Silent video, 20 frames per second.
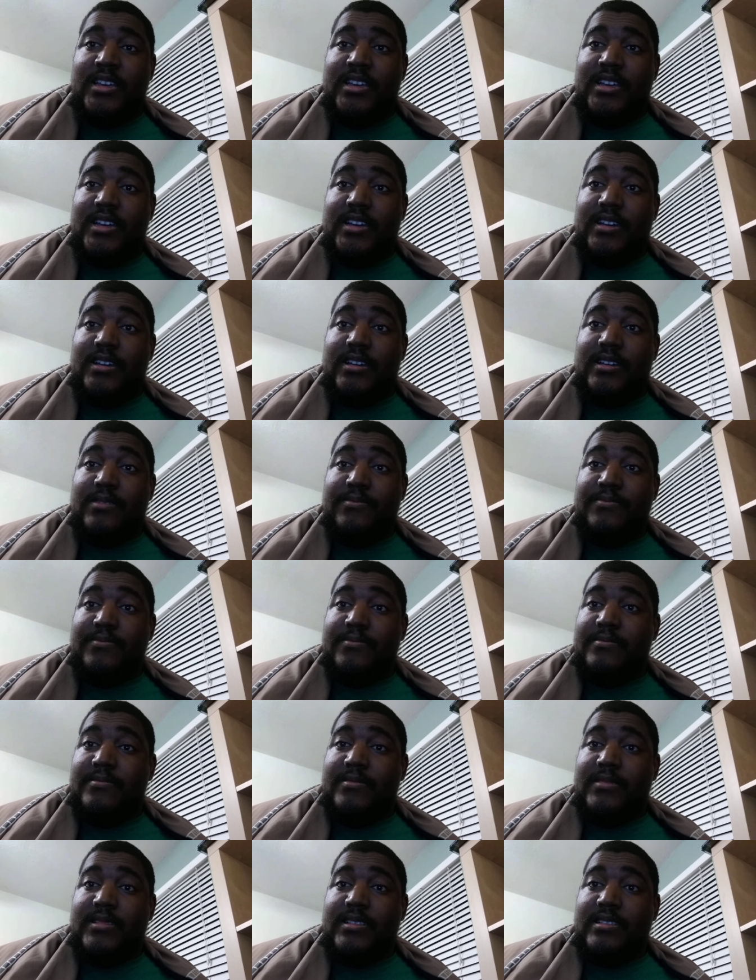um,
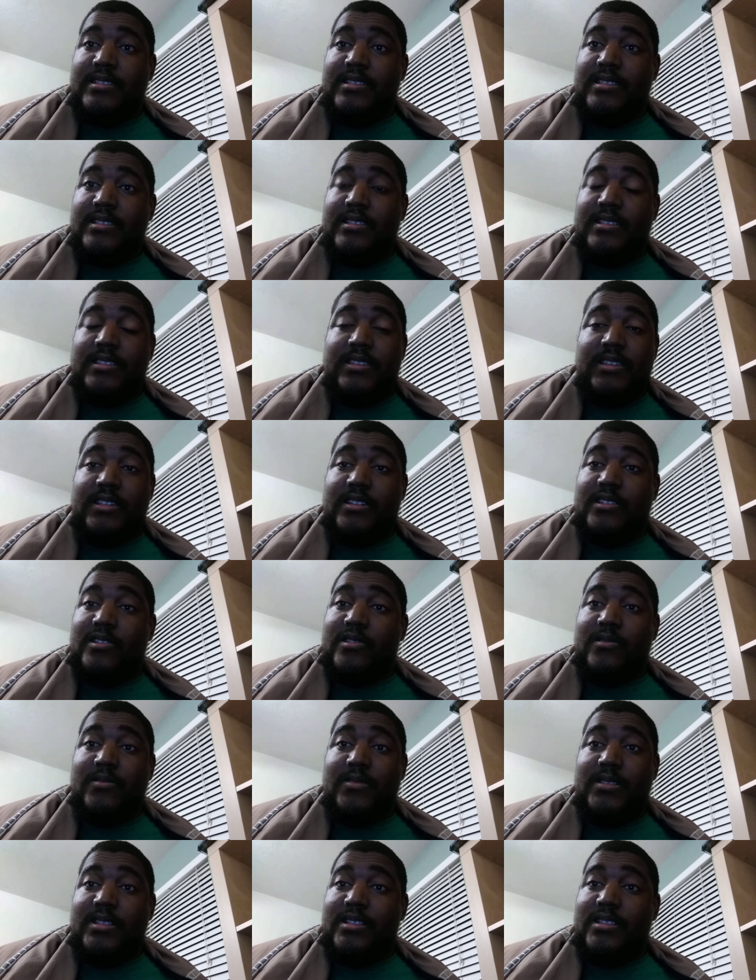you
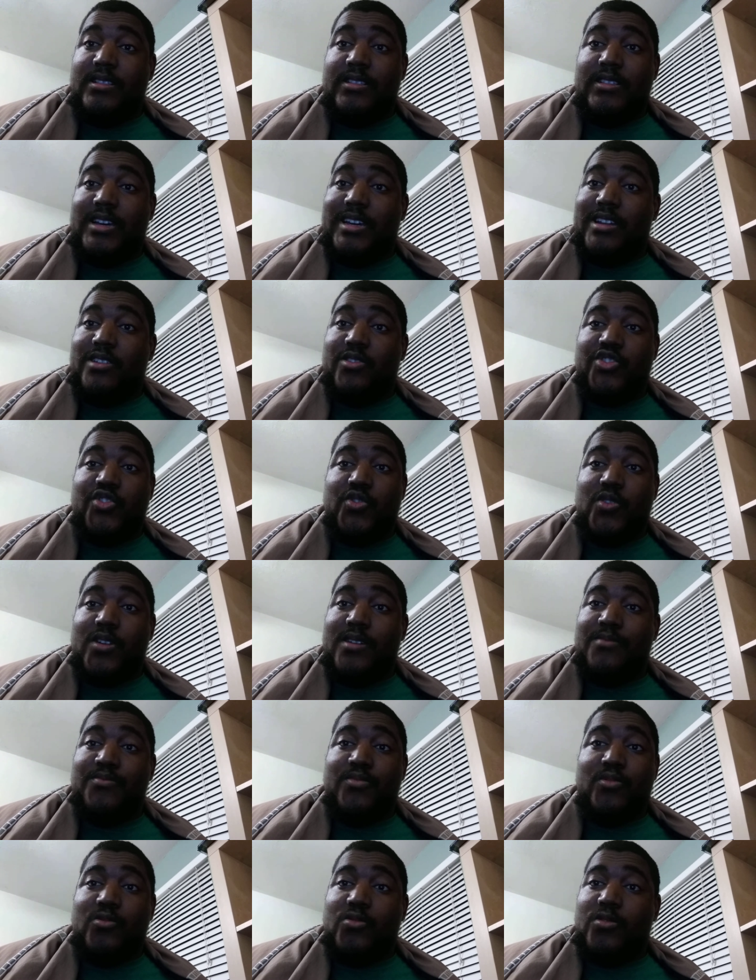know, Donald
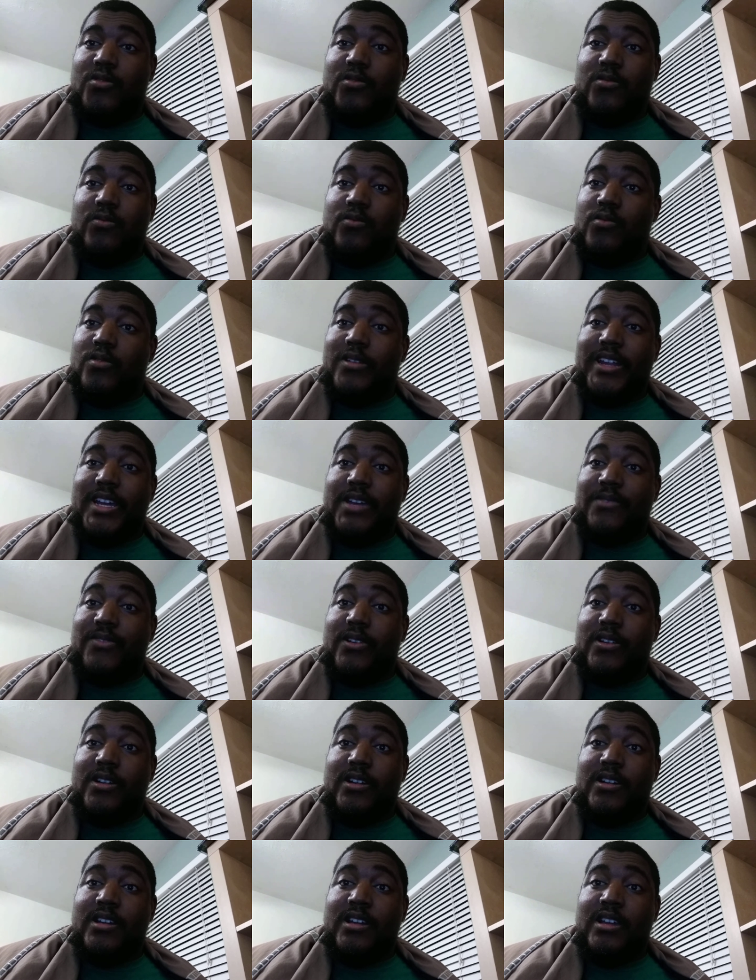Trump, or
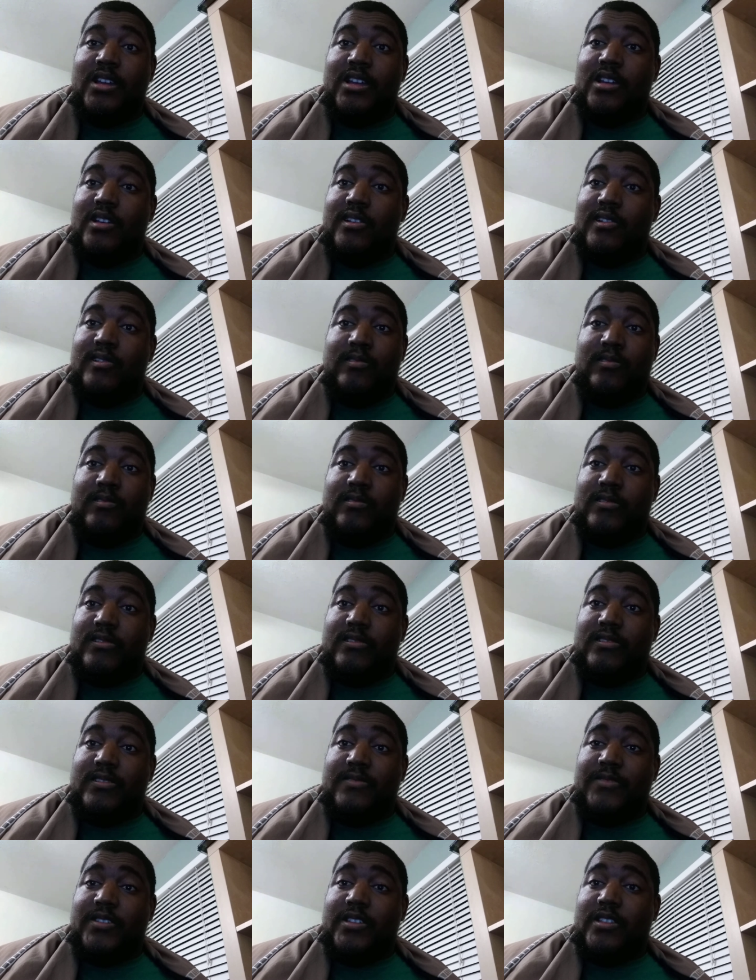whatever,
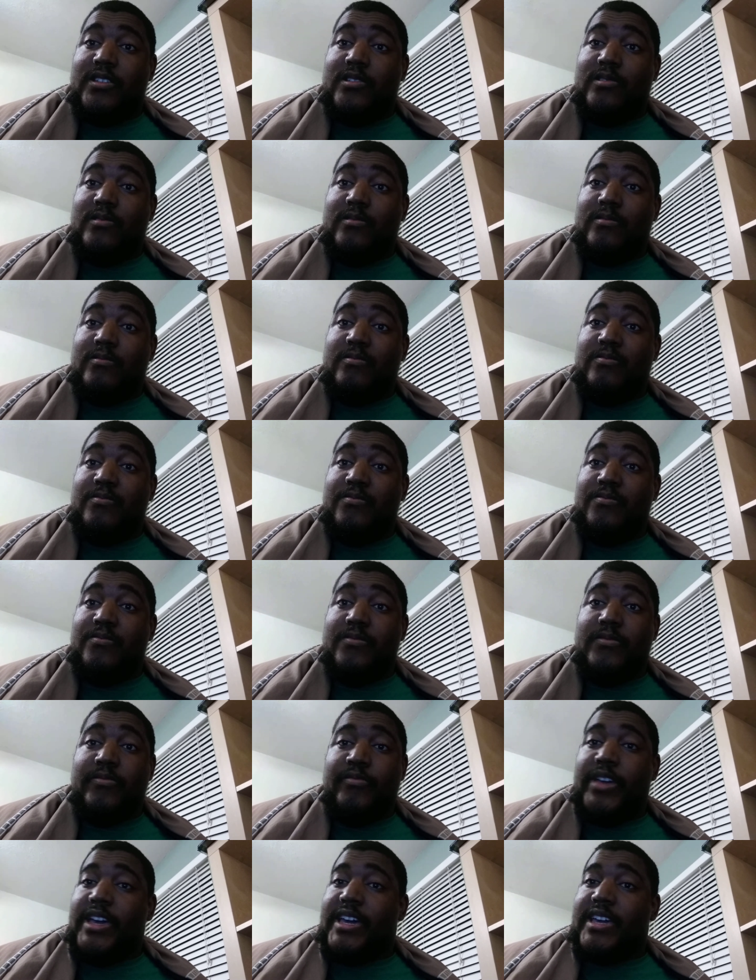or you know,
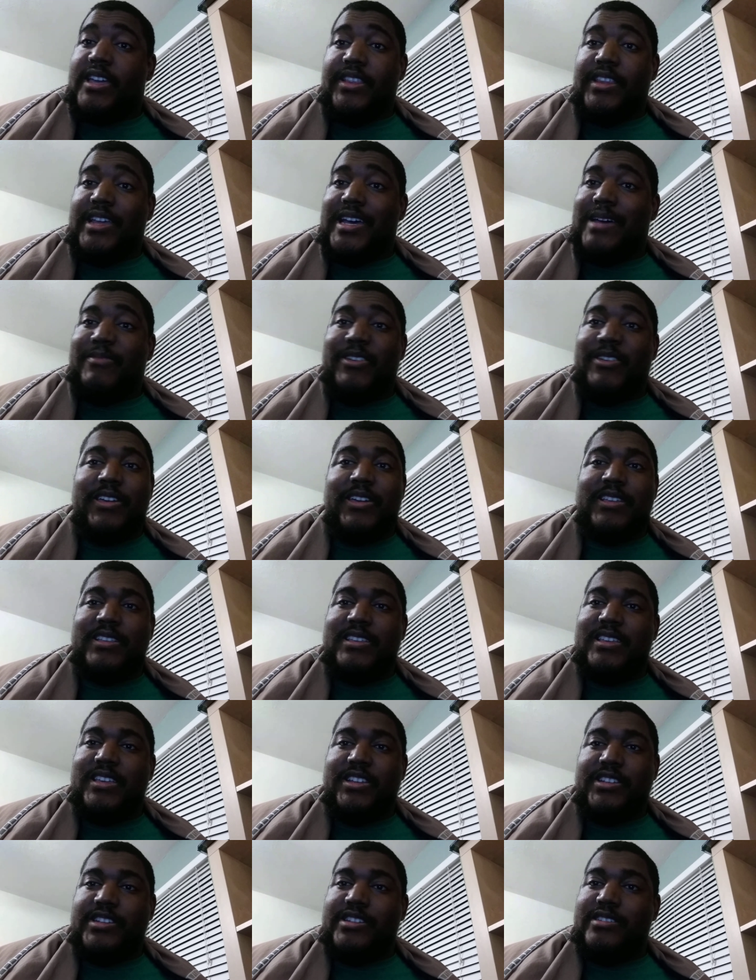economic
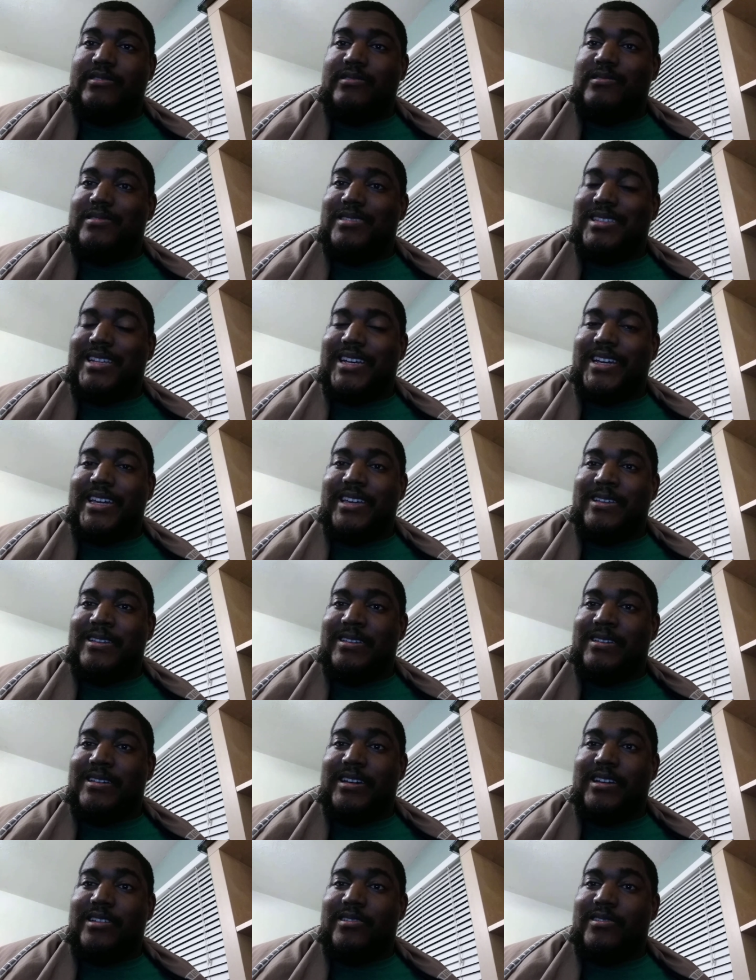issues like
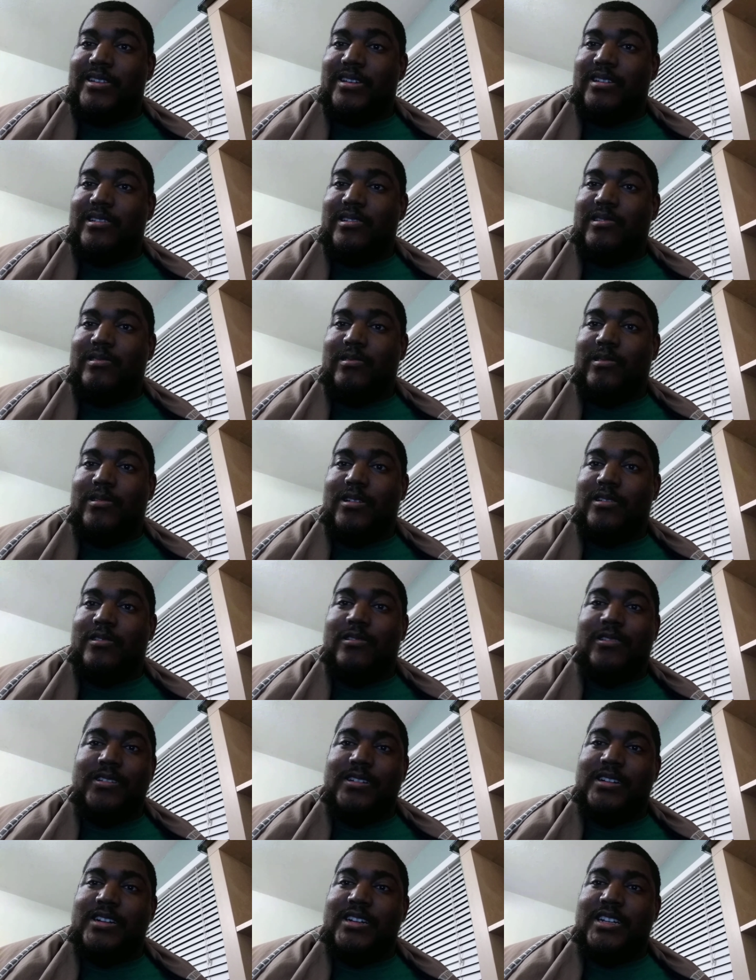I don't know, or
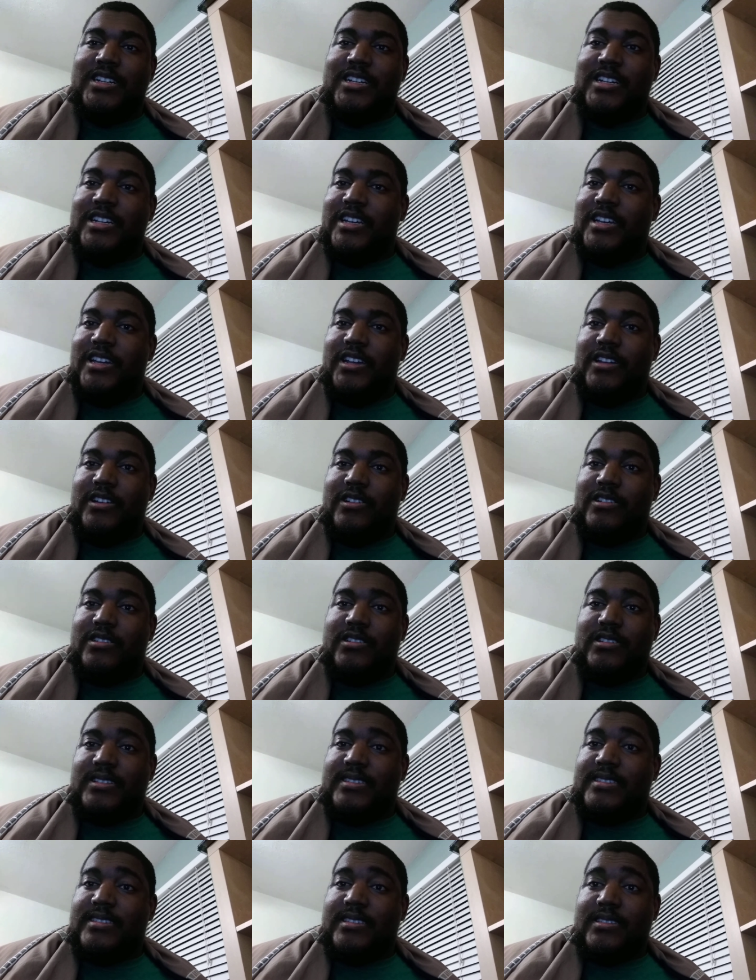or you know,
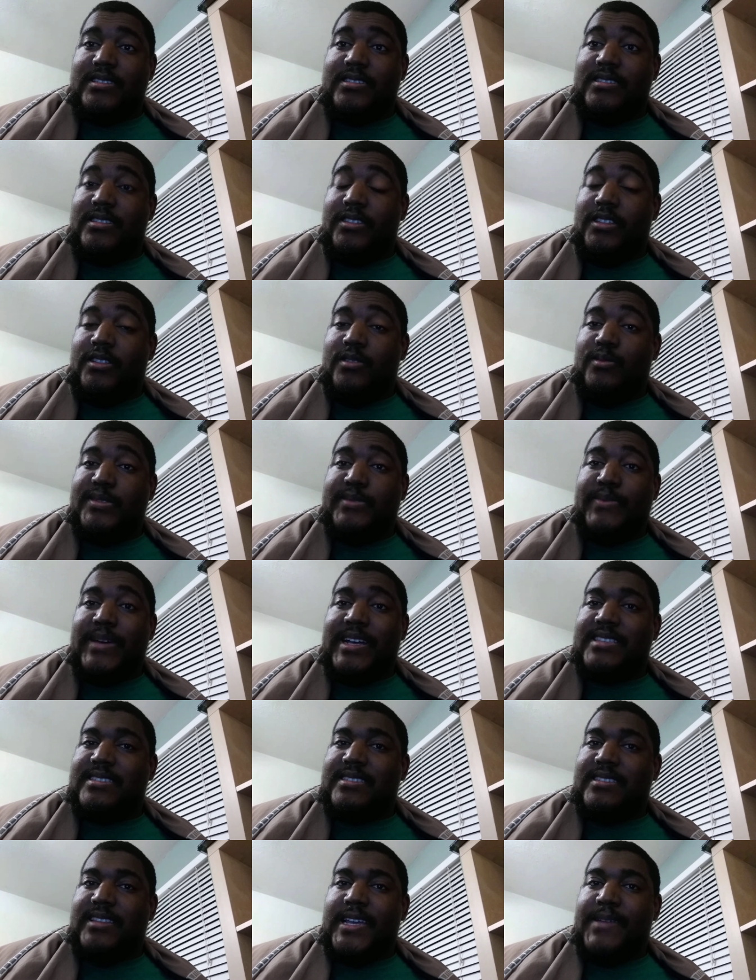just news about
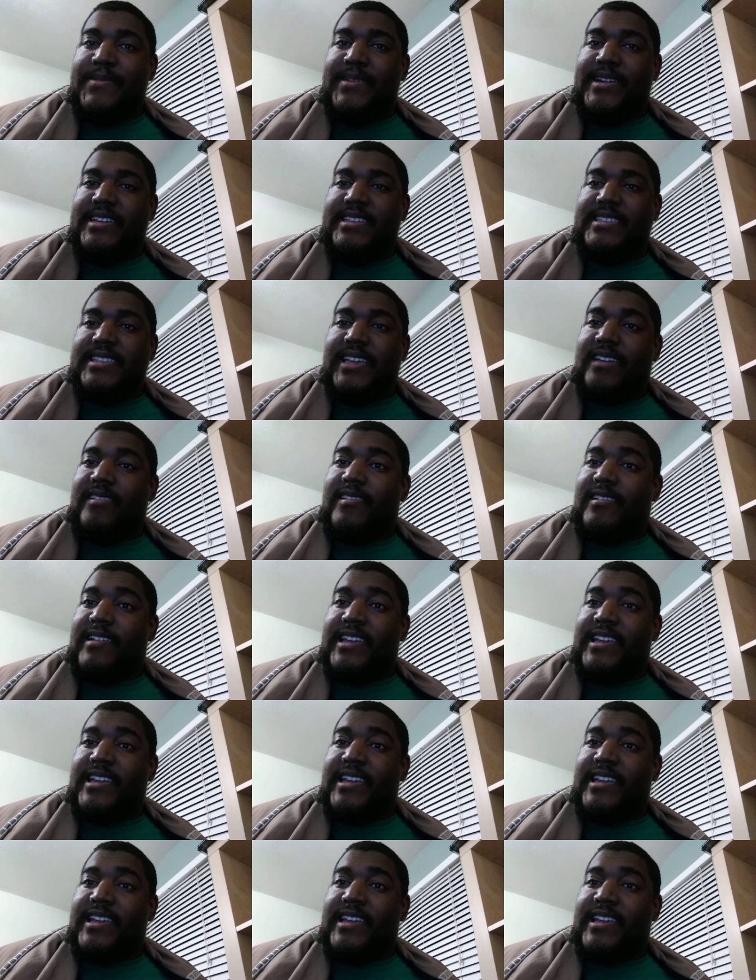celebrities like R.